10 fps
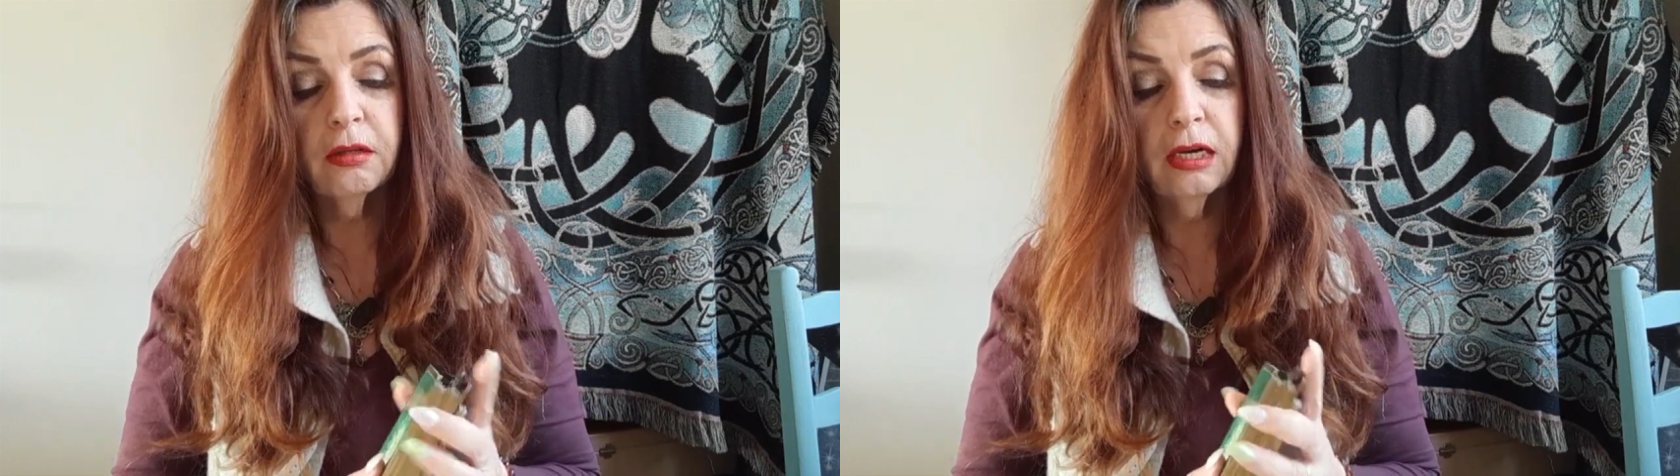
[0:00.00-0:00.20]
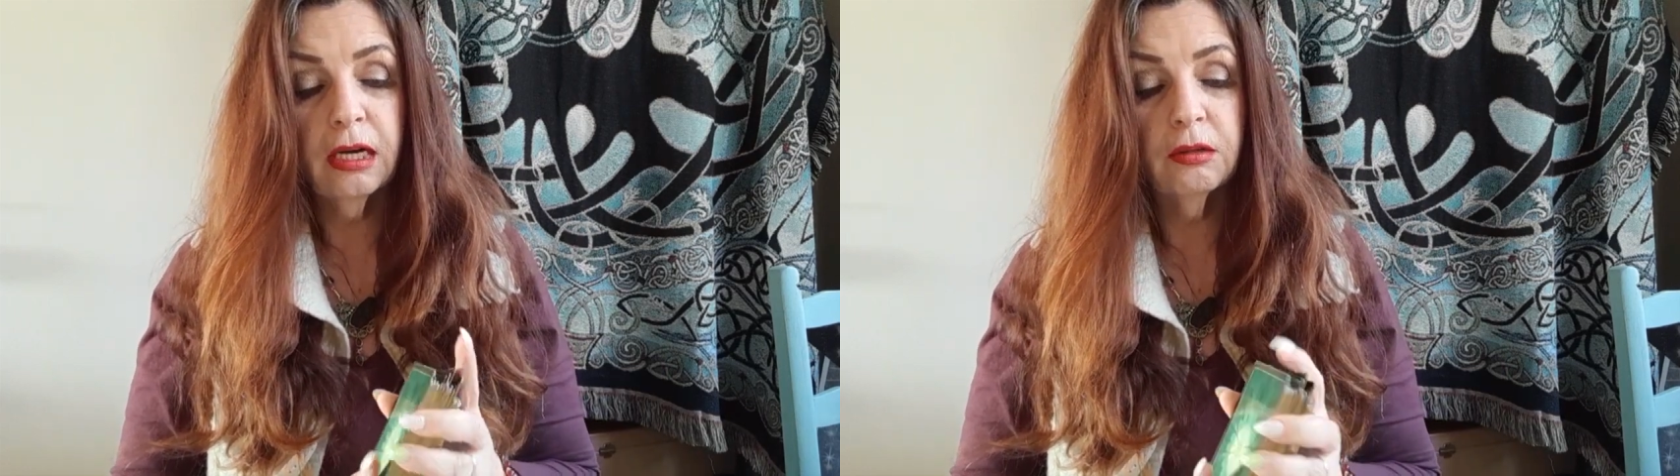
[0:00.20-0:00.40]

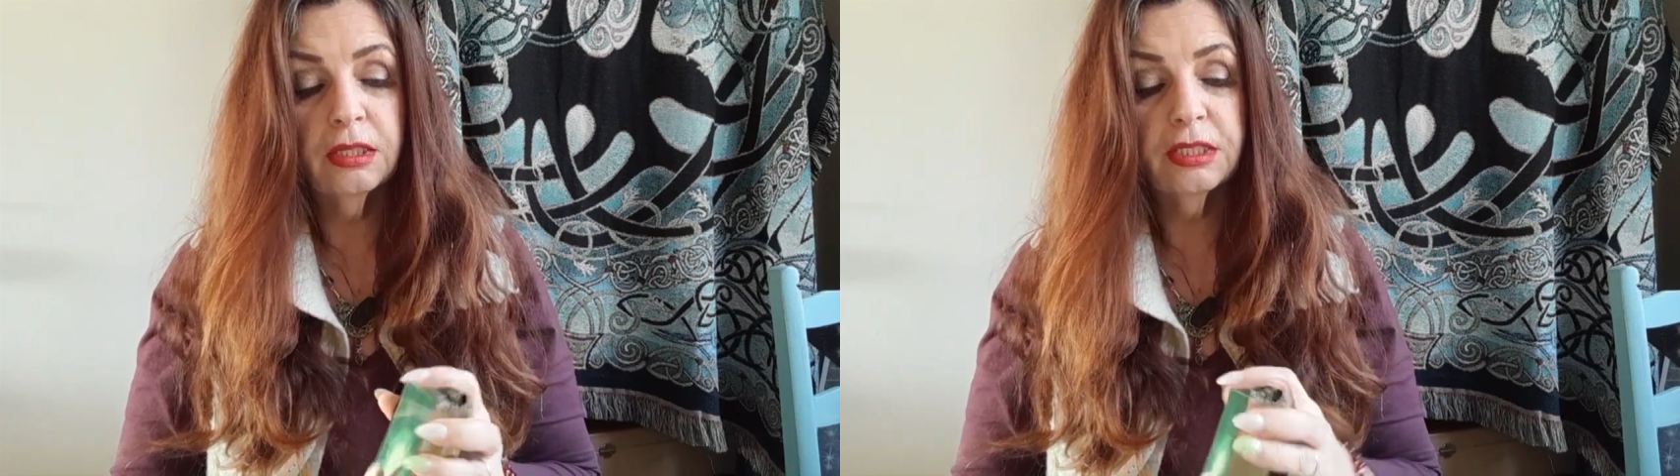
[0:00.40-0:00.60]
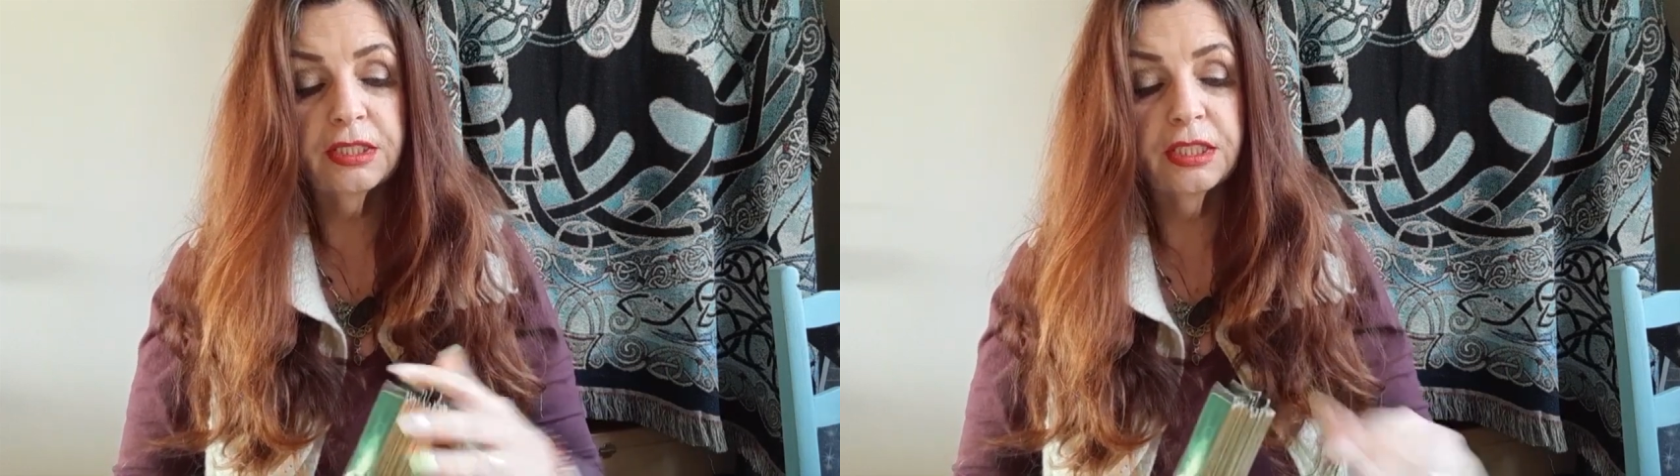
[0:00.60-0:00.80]
how
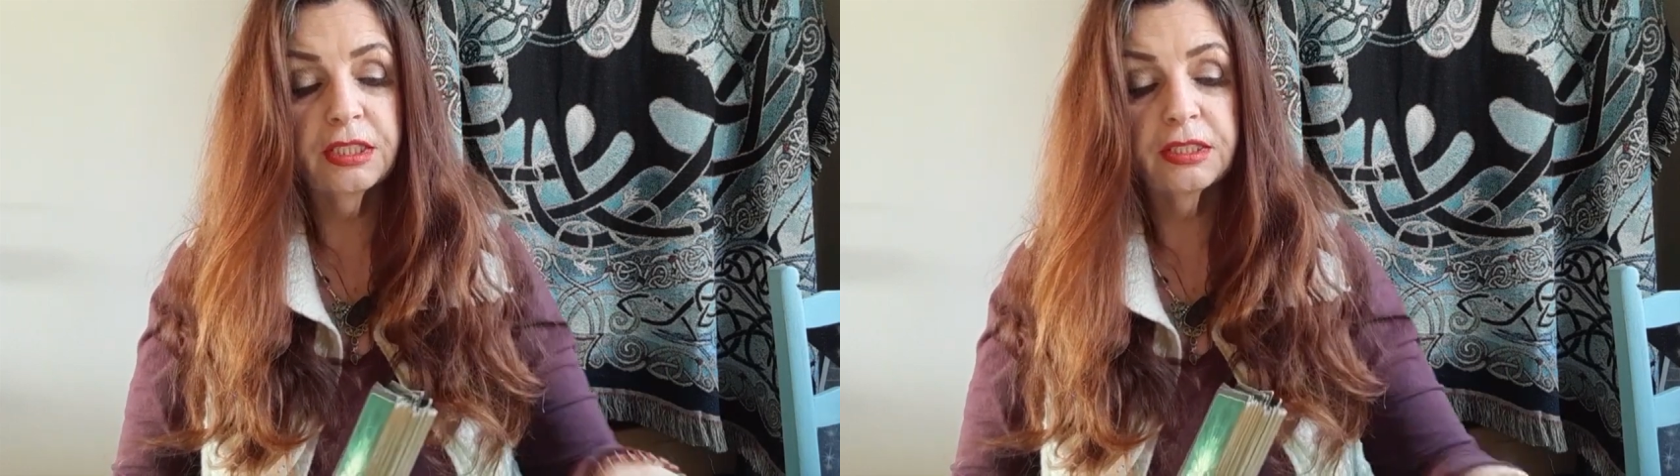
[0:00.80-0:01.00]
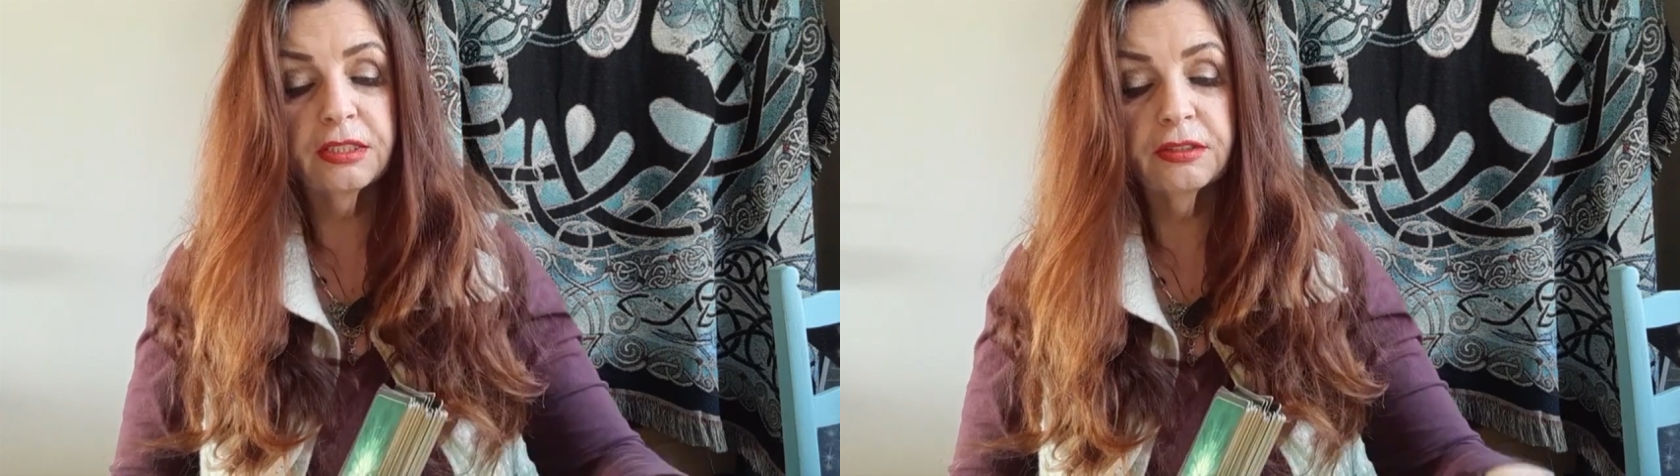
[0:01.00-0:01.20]
he
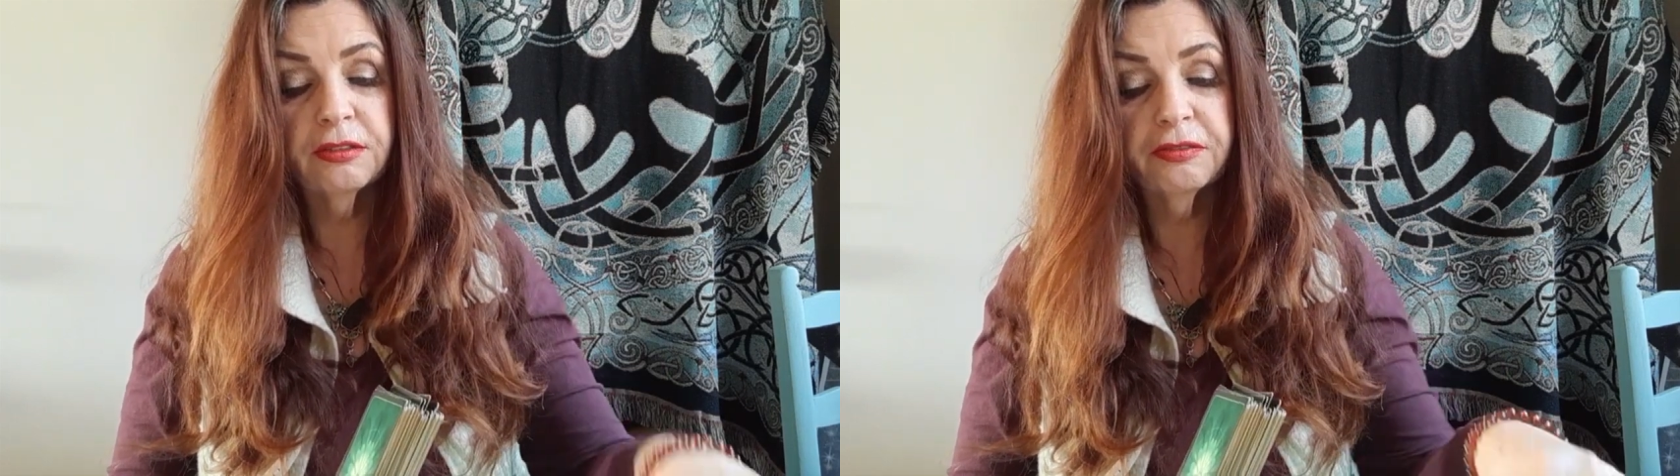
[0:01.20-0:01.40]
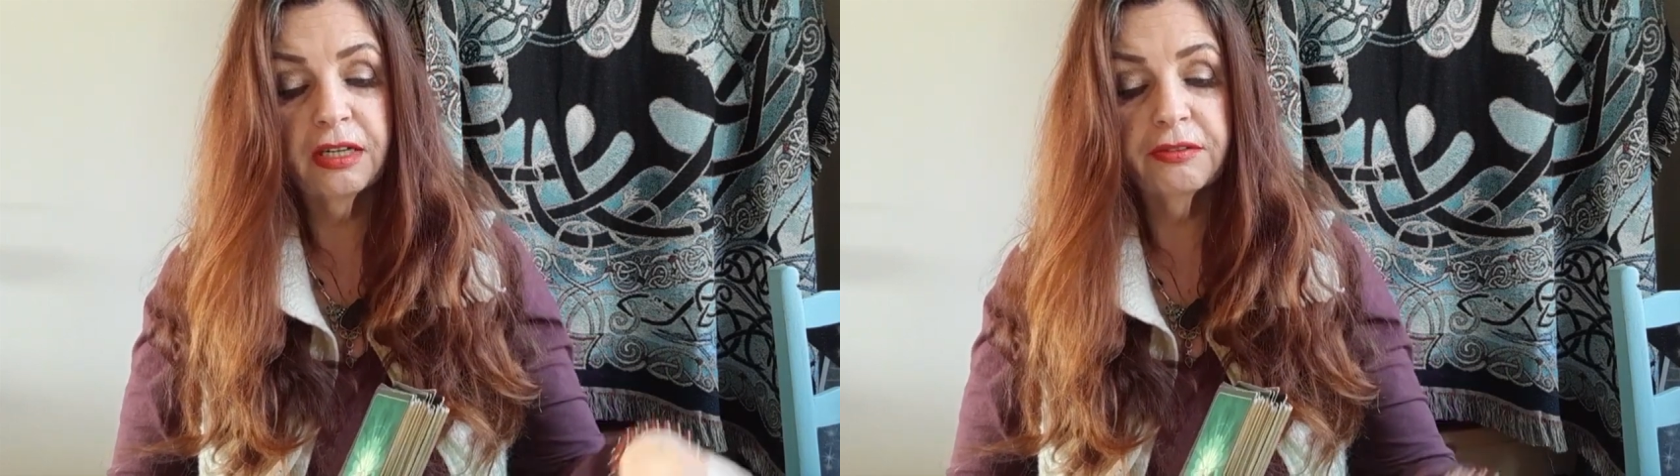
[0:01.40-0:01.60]
sees the
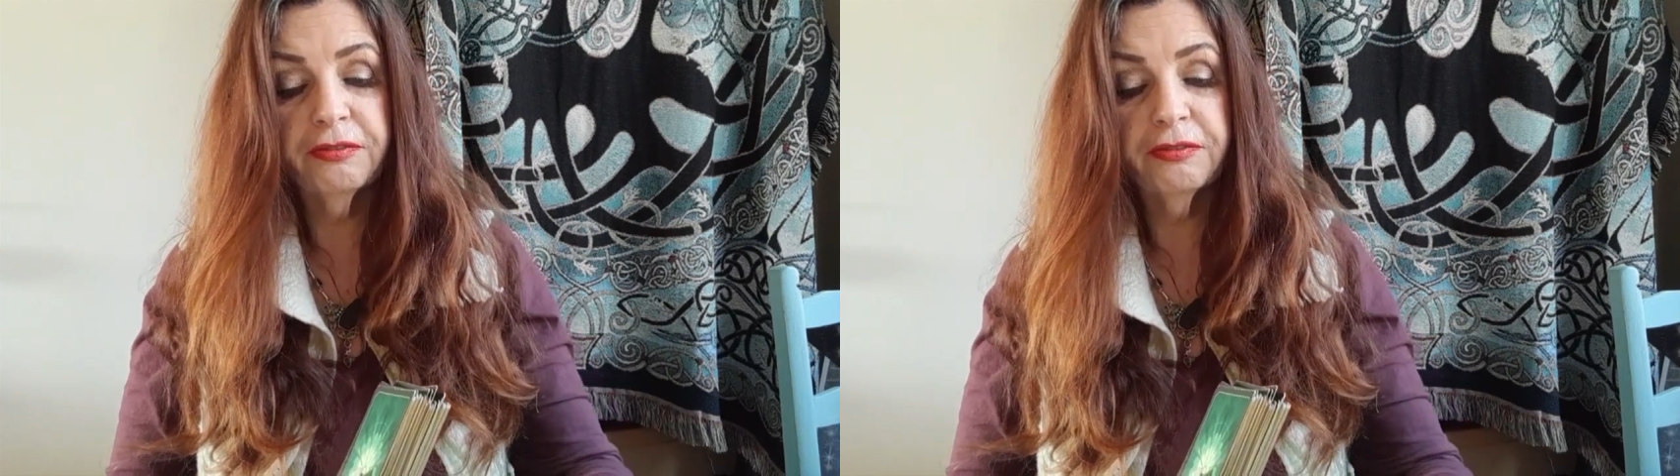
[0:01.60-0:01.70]
divine